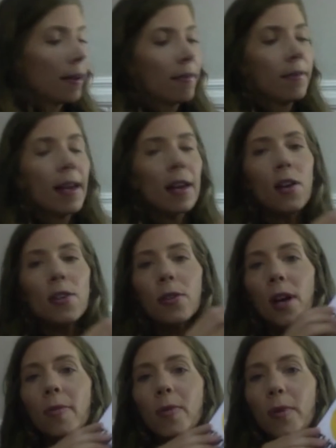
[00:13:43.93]
That also
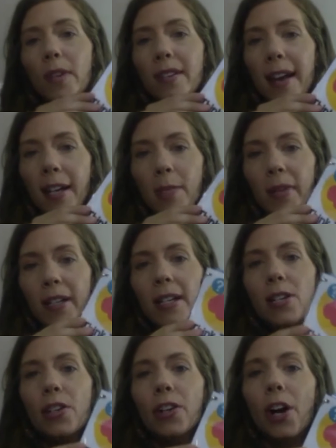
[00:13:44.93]
comes with these
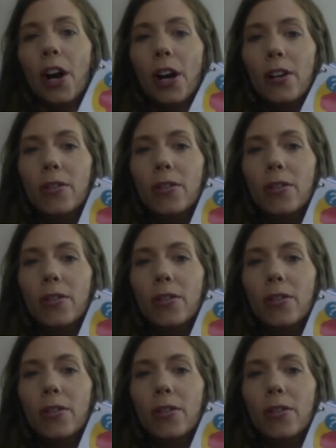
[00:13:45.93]
expectation cards.